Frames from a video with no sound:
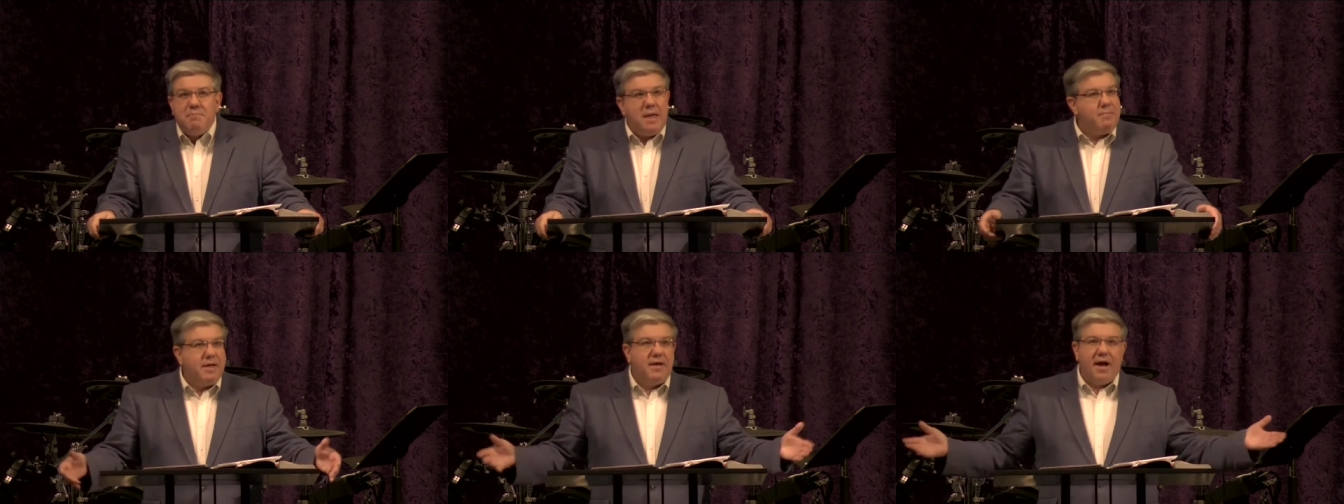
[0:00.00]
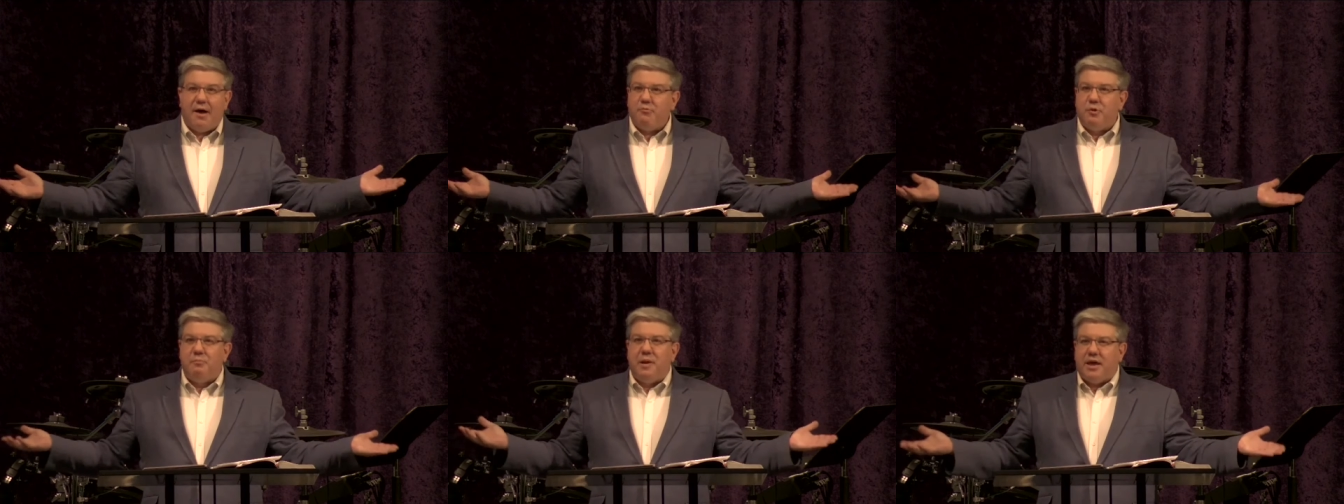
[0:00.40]
maybe
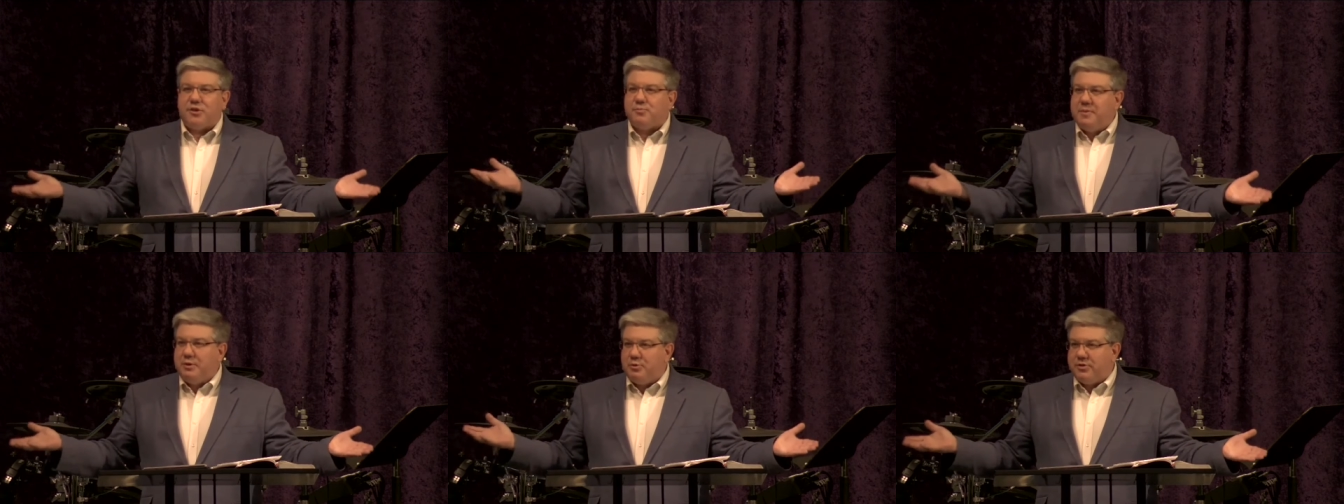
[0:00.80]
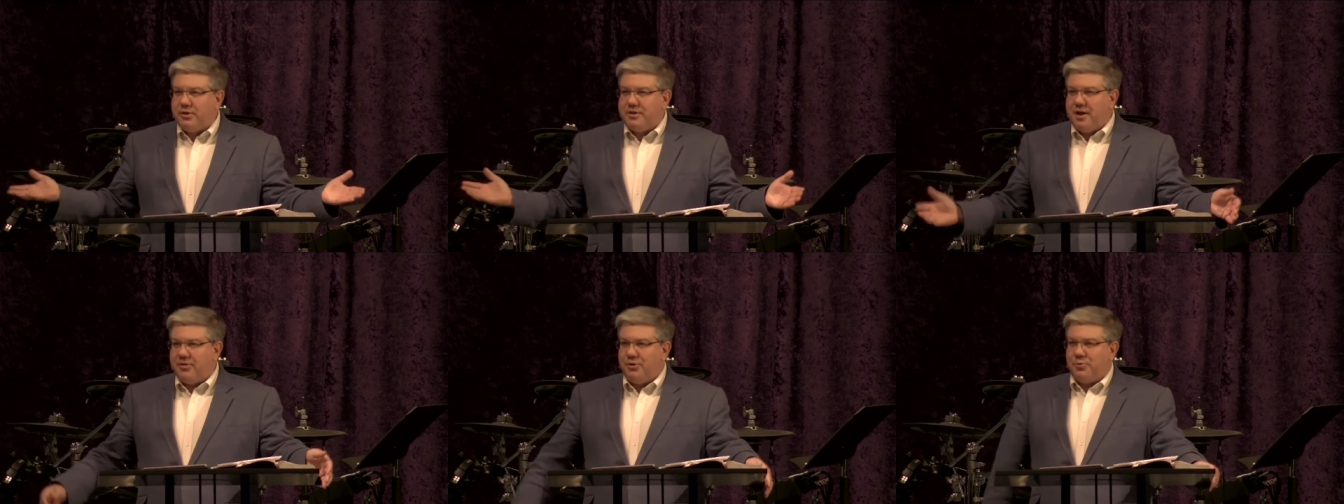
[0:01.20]
God will bless me
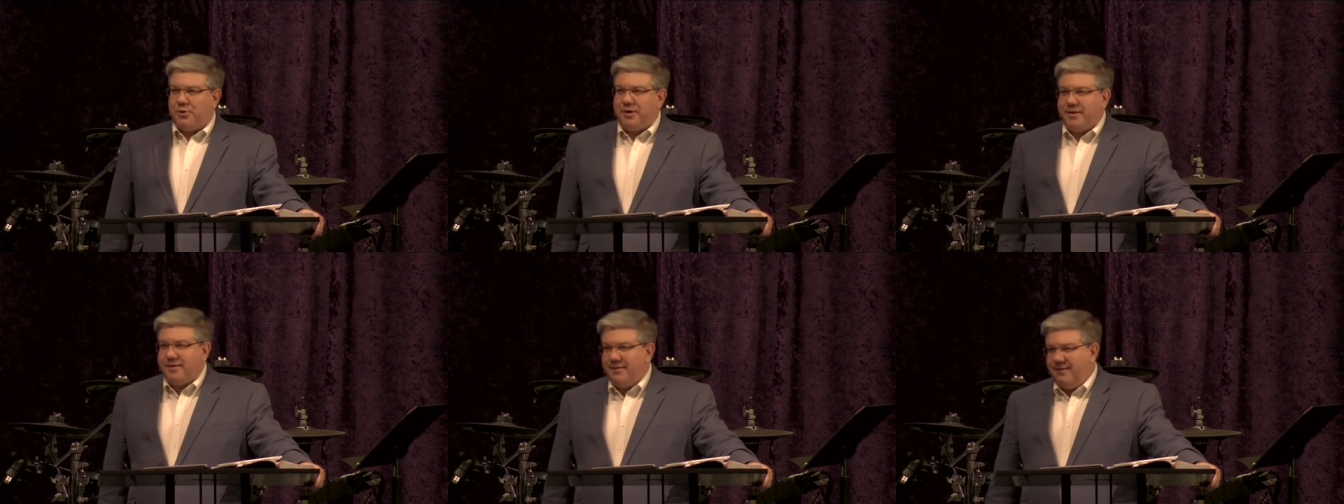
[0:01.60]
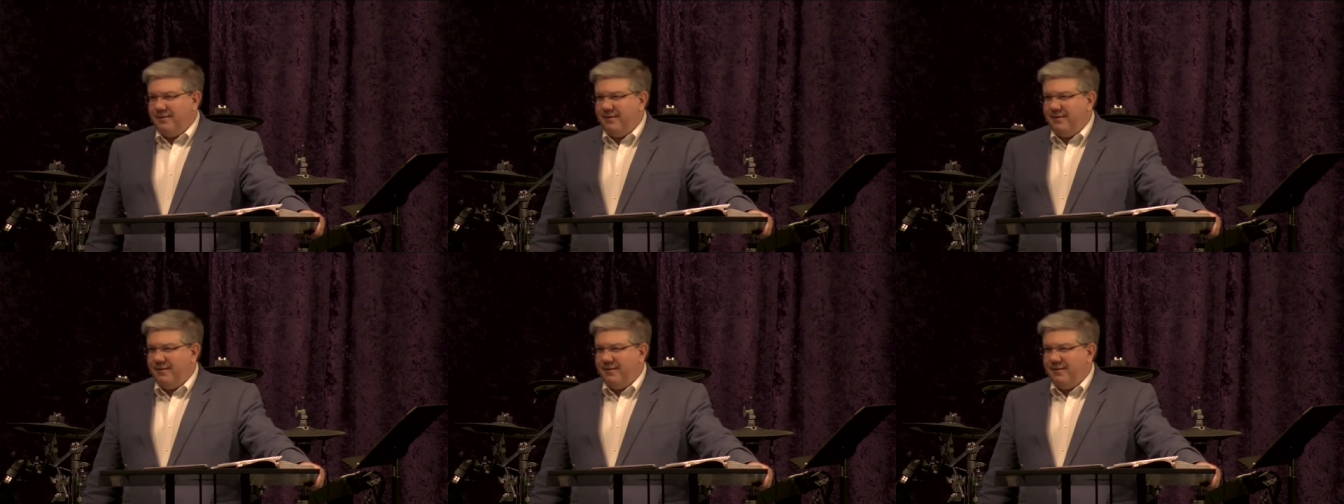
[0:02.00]
with another one.